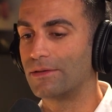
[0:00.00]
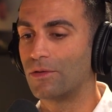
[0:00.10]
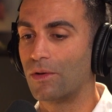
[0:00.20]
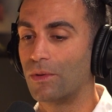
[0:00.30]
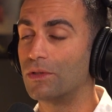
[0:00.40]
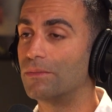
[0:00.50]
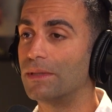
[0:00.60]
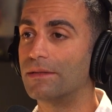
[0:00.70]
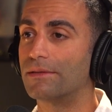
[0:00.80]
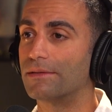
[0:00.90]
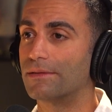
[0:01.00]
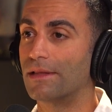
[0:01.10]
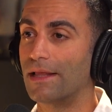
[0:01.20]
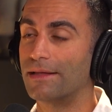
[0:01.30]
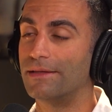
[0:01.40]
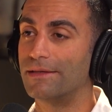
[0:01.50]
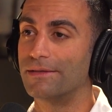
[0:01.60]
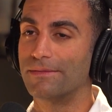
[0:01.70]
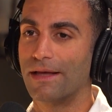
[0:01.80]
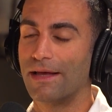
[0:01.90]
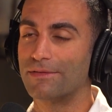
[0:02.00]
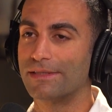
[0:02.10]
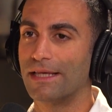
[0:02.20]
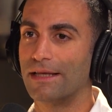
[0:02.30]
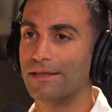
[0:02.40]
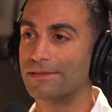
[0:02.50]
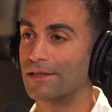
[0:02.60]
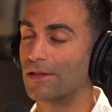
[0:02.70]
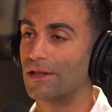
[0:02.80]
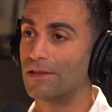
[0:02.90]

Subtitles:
I went to meet the lady. I have to say it's a